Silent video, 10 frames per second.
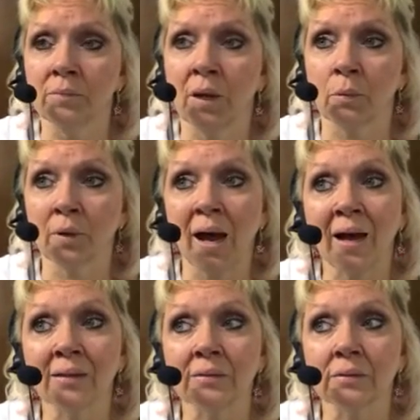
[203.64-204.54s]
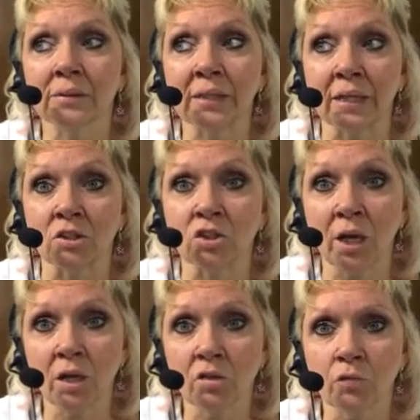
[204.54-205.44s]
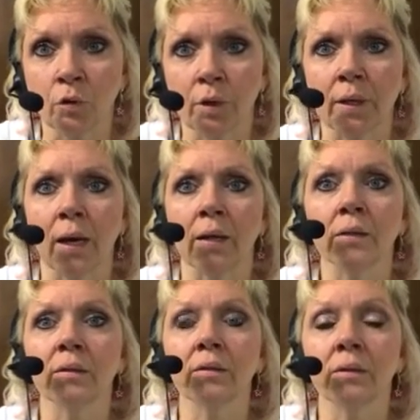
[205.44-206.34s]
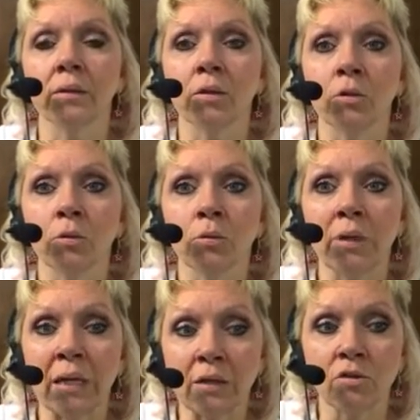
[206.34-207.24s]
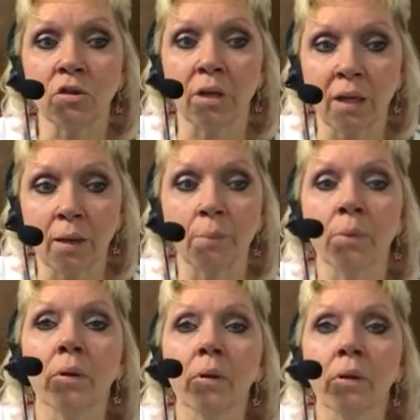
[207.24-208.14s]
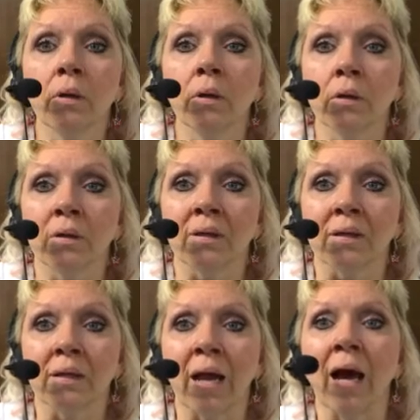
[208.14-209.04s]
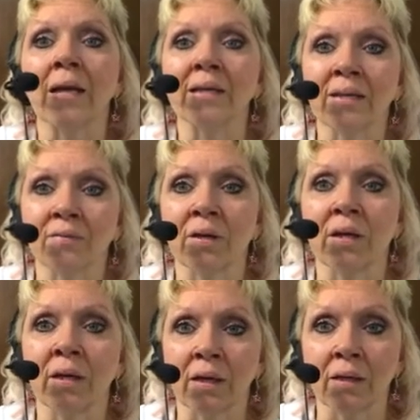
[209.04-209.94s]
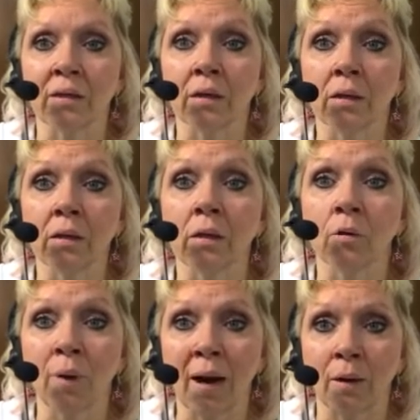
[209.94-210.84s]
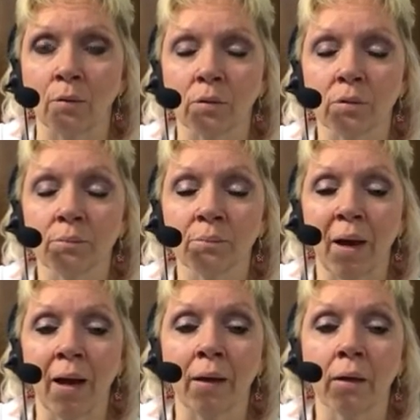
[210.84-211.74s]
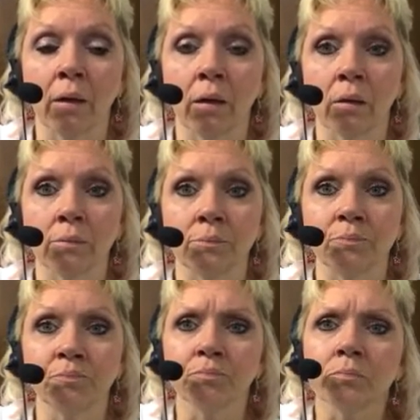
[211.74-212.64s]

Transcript: that we're not seeing change for yet, you need to keep not giving it ground by um,